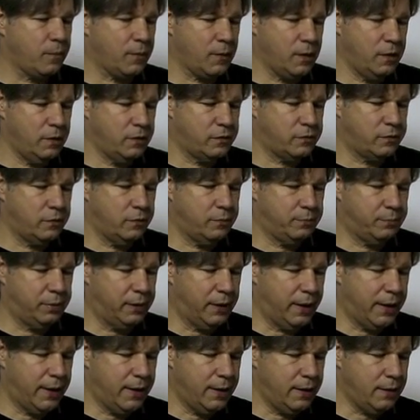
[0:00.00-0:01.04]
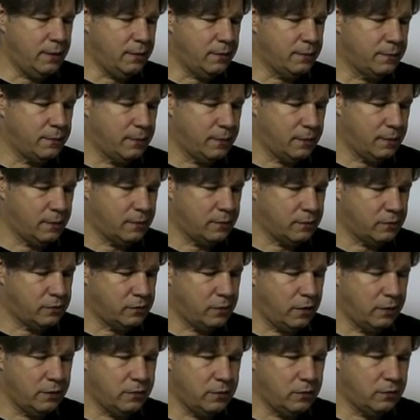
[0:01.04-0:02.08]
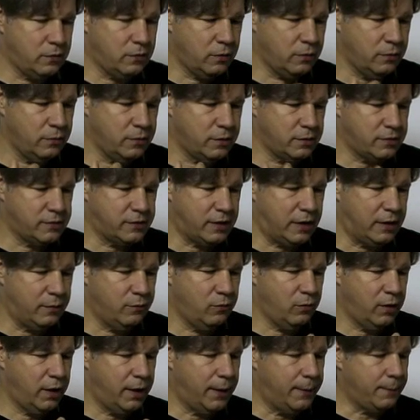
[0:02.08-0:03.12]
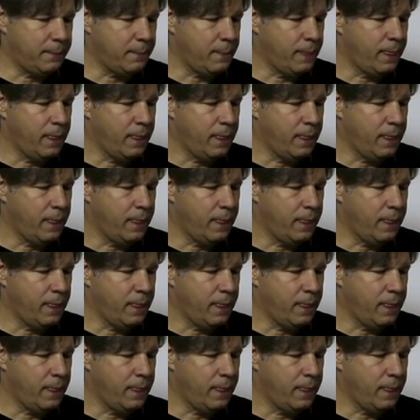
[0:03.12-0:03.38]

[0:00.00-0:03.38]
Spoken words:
is to play, start the tone the same way,